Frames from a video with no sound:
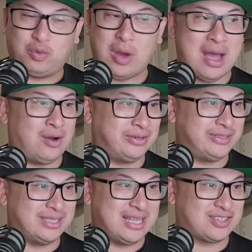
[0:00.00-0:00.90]
Wow,
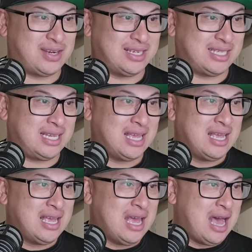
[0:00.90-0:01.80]
that's crazy.
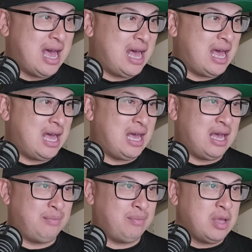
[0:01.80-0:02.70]

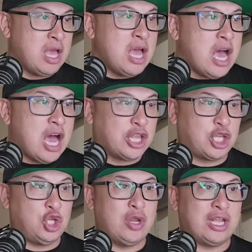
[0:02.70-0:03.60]
Um, the
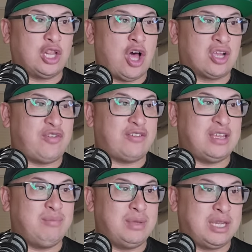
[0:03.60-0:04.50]
unit lost
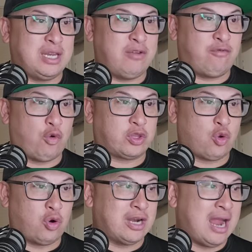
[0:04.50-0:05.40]
15 million in fourth
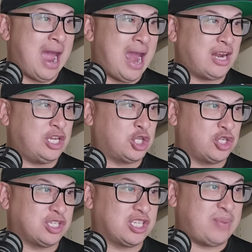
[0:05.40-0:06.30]
quarter, higher
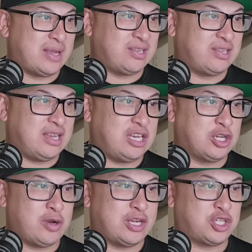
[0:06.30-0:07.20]
insurance expenses and
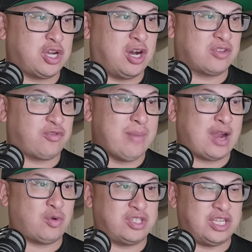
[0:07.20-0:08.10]
integration costs from
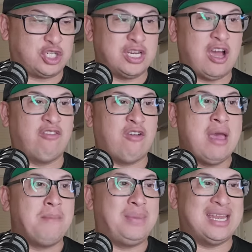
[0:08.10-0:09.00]
acquisition of
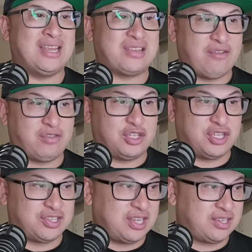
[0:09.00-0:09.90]
BNSF
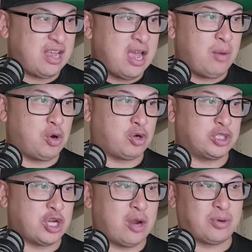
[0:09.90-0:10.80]
logistics
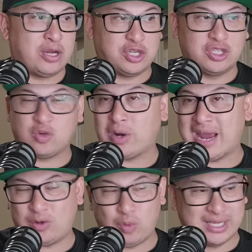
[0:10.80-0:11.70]
brokerage operations were
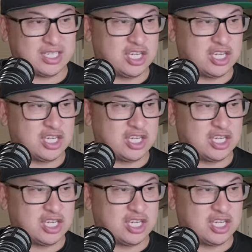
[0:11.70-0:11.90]
headwinds.